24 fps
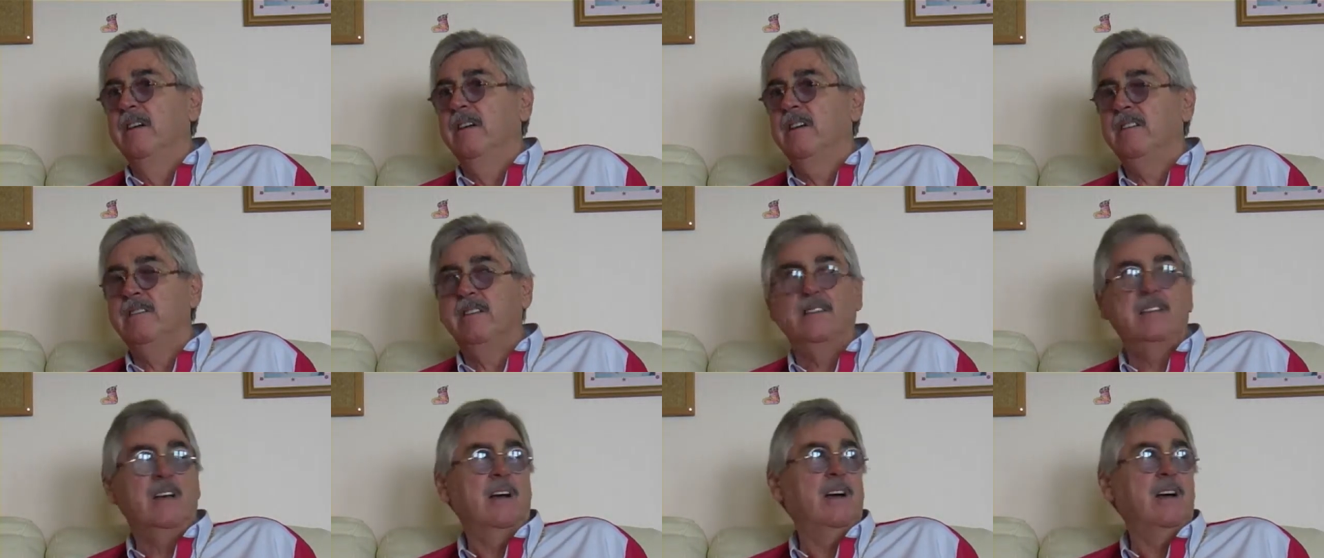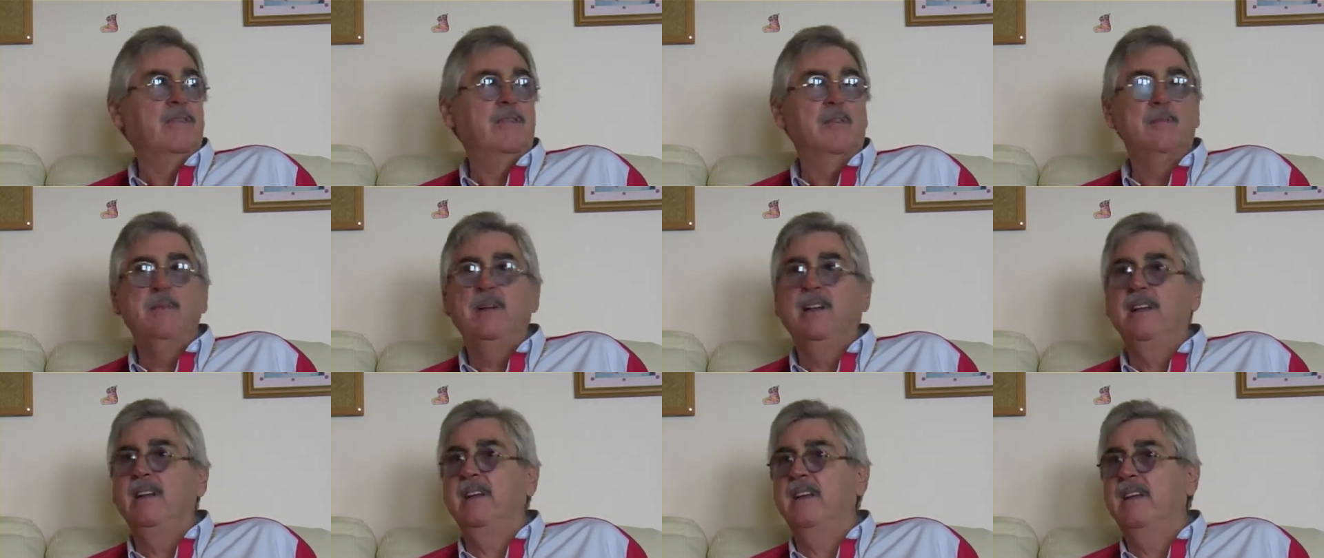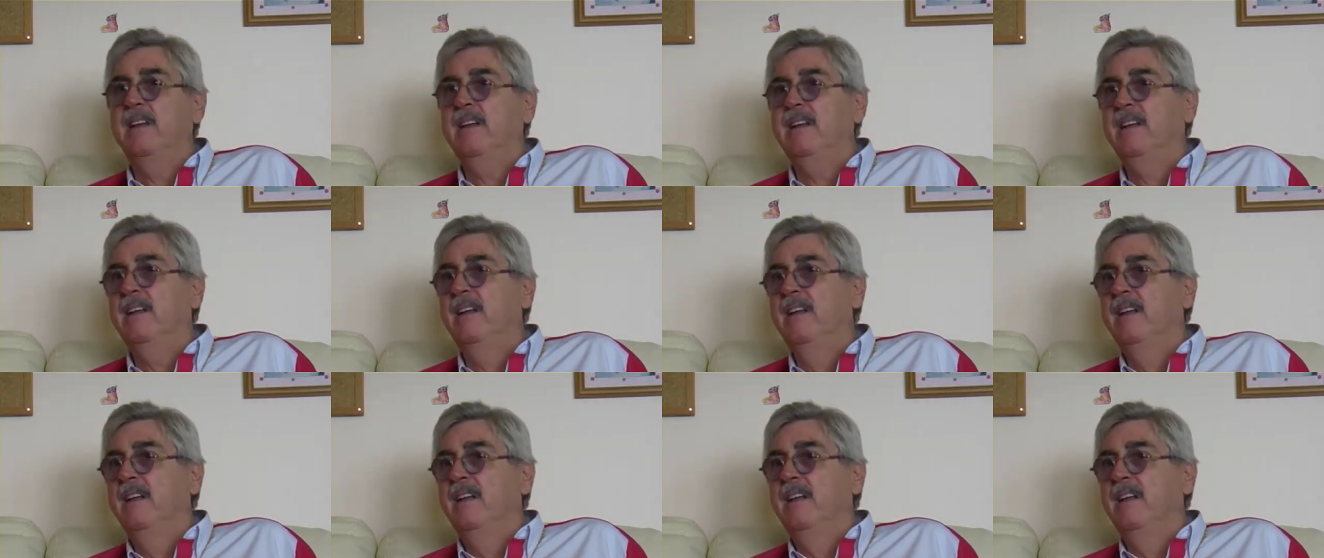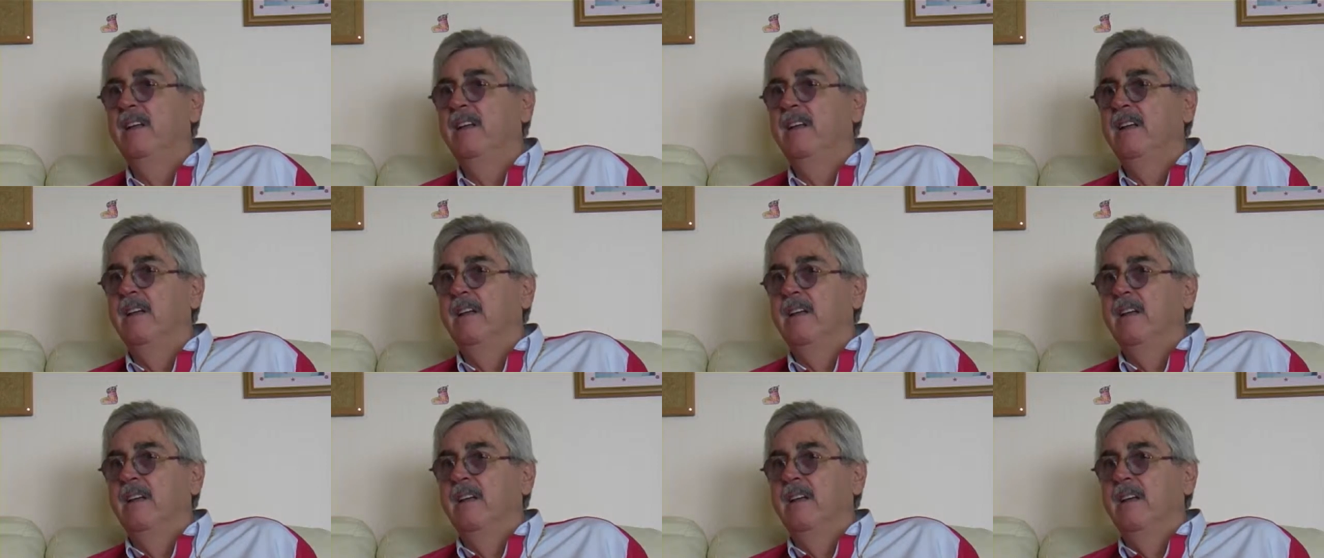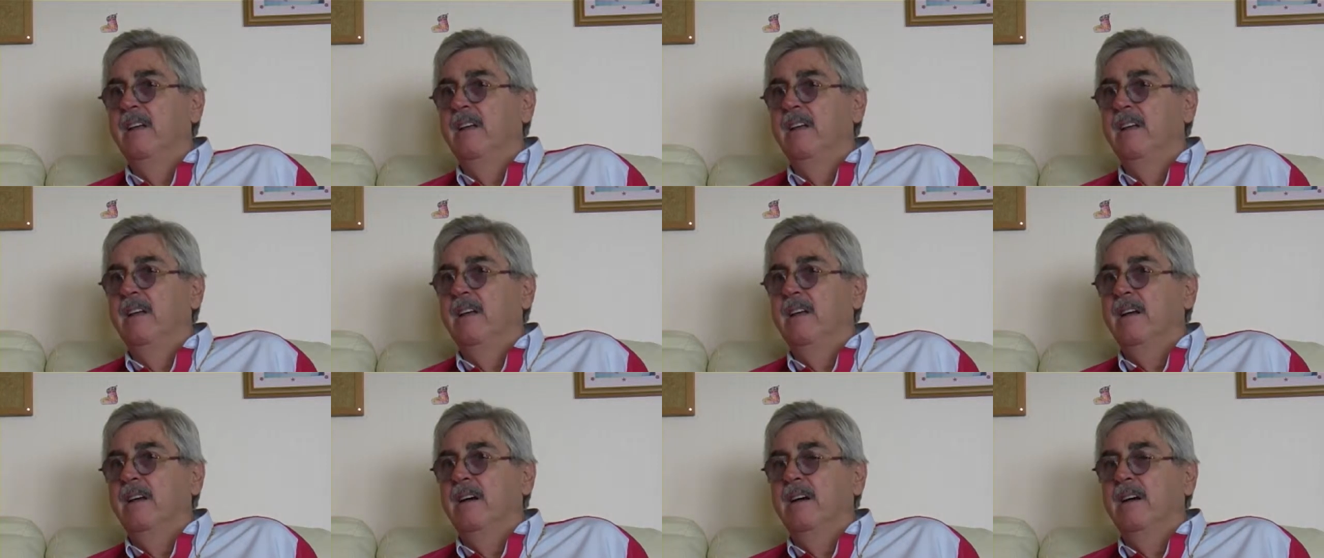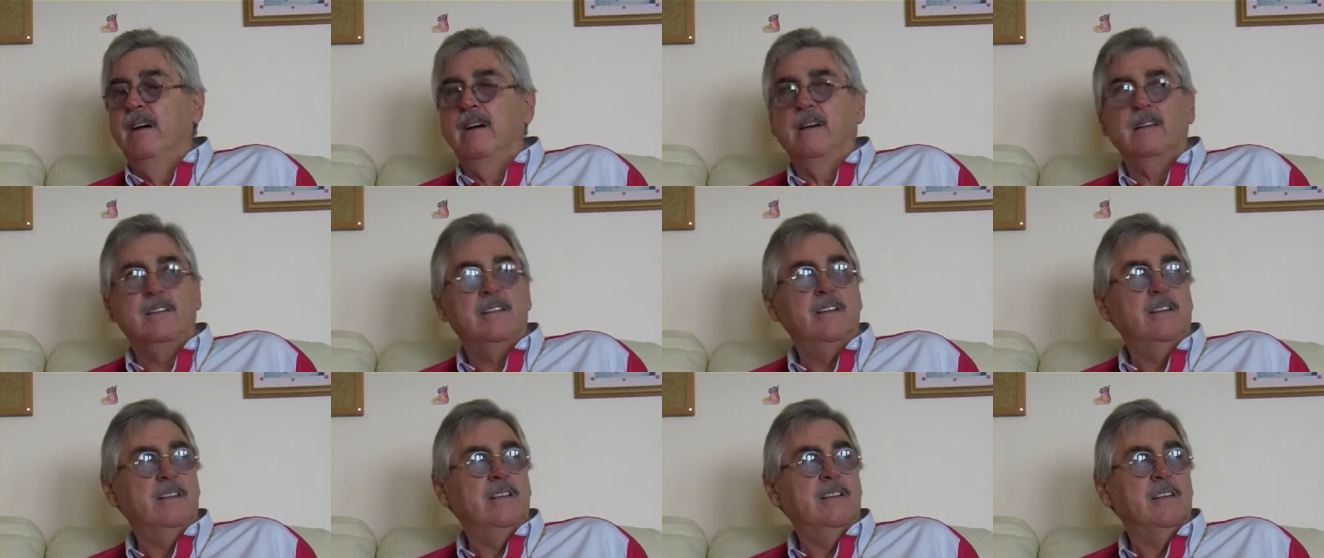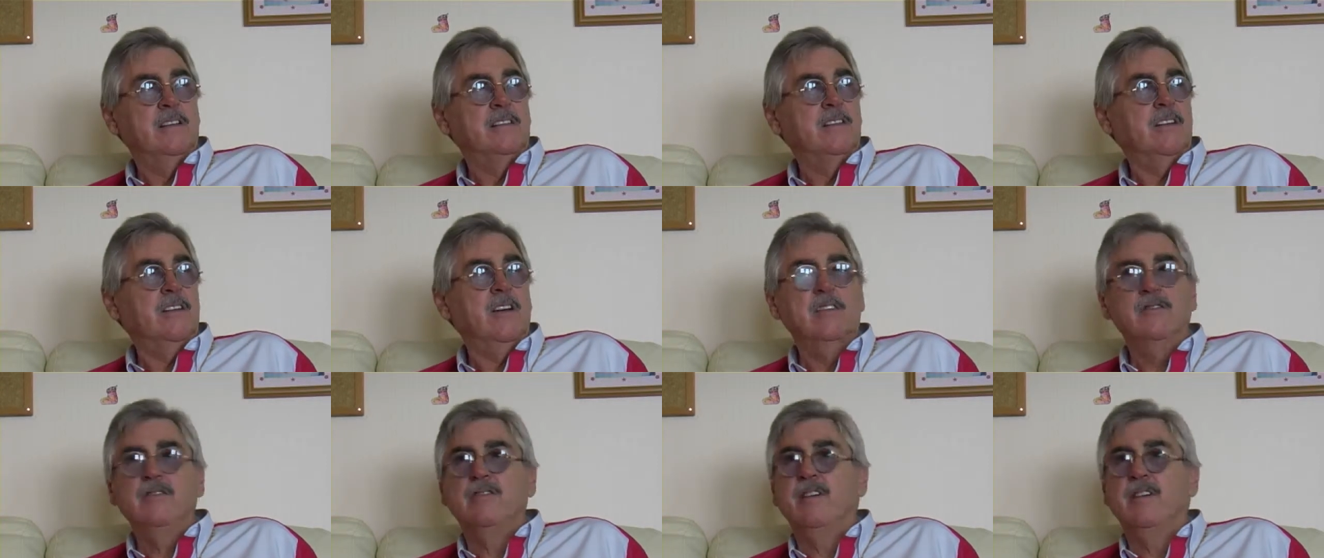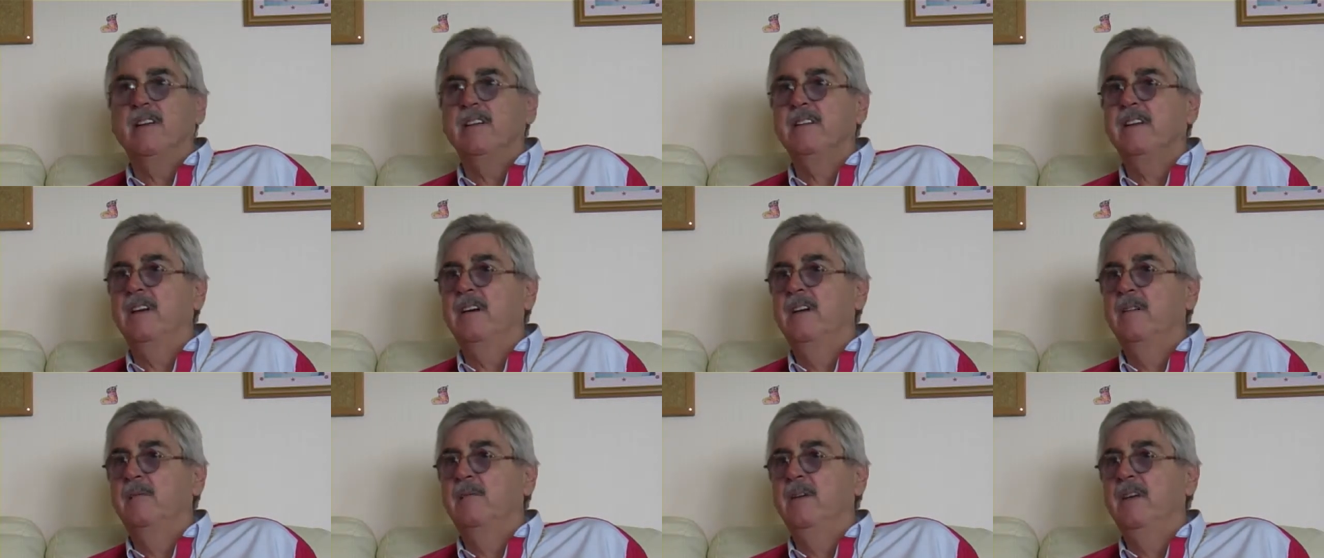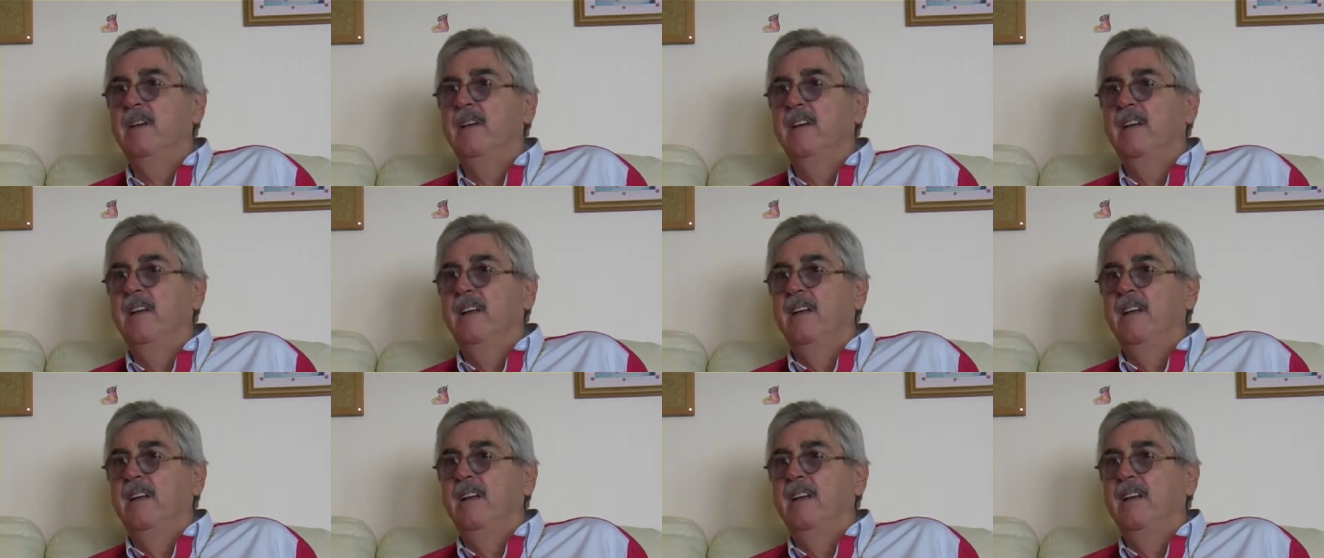I said, it's $500,000 now. I said, there's a contract out on me.